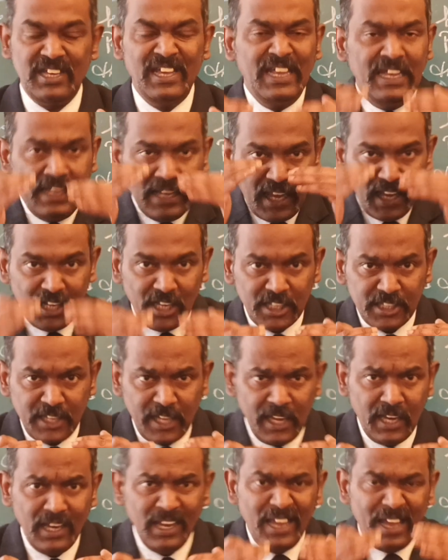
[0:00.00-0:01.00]

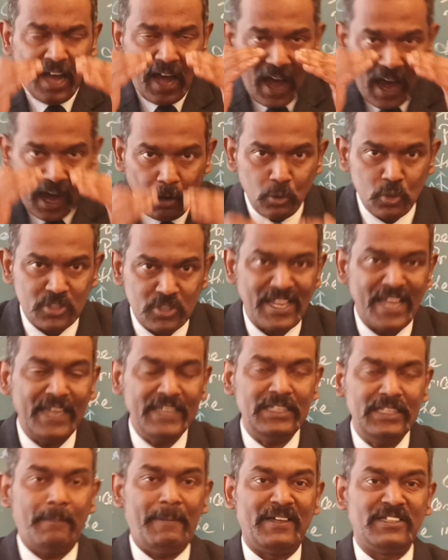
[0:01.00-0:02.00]
Anything outside the
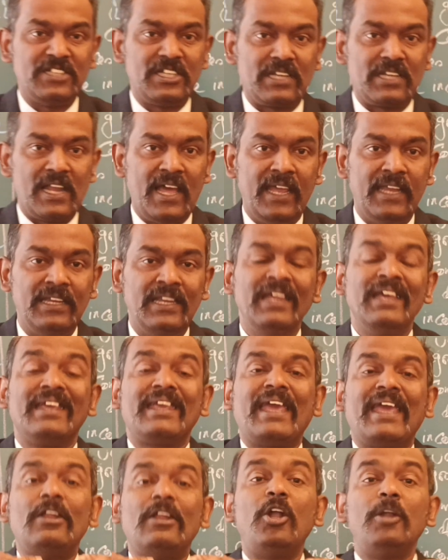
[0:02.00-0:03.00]
budget line
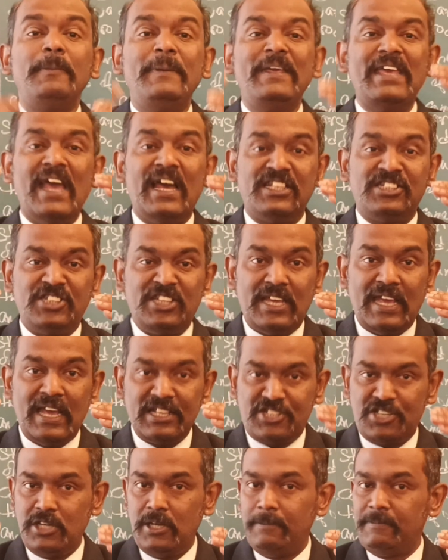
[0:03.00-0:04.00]
cannot be
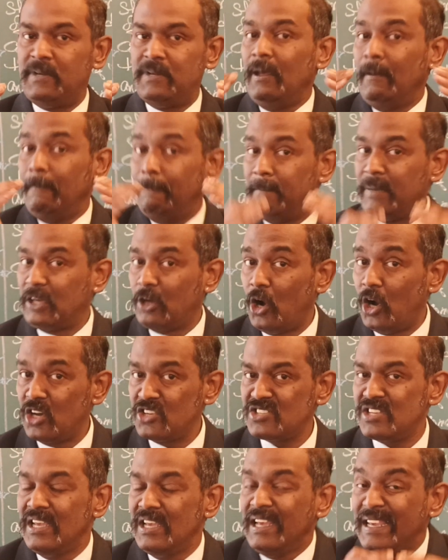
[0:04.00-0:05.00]
achieved
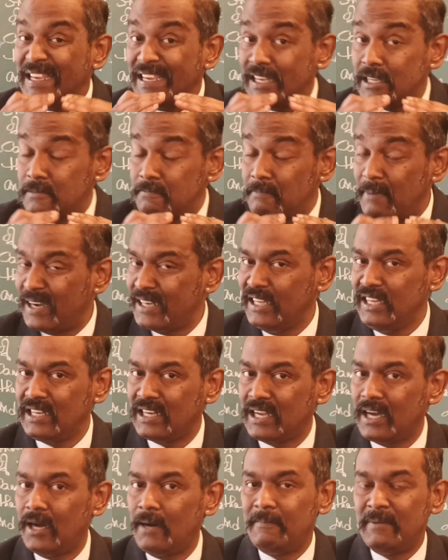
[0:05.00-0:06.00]
because his money
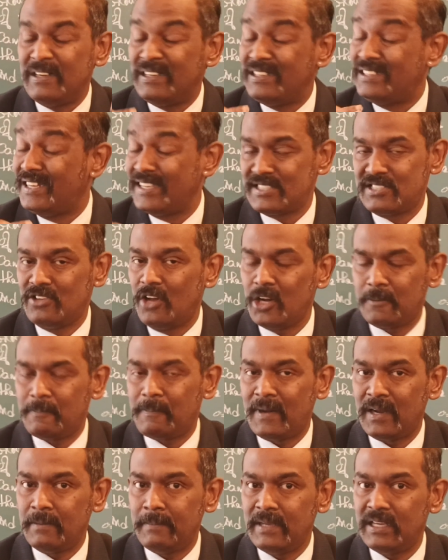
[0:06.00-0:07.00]
income does not
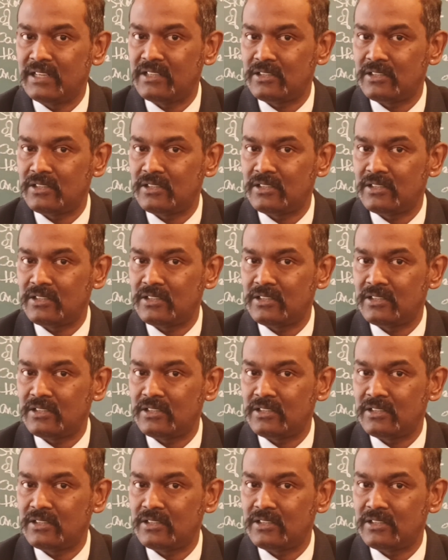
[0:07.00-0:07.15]
permit.